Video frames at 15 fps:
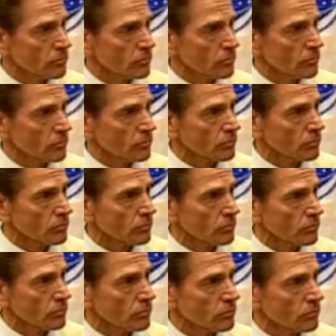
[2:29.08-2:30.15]

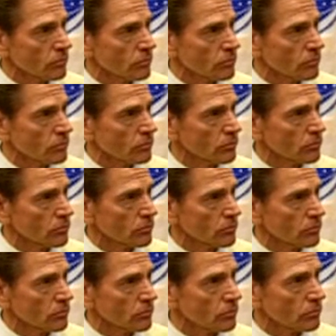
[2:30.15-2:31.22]

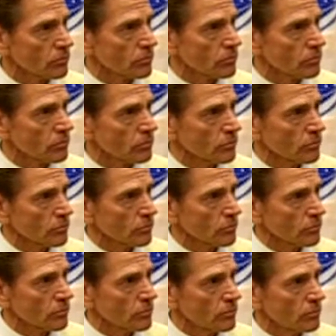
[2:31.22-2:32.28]

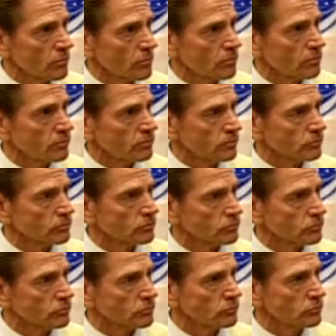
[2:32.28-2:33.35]

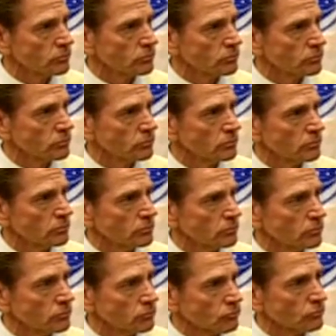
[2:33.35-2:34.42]

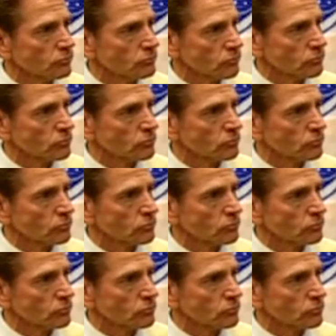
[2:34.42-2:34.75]
(silent)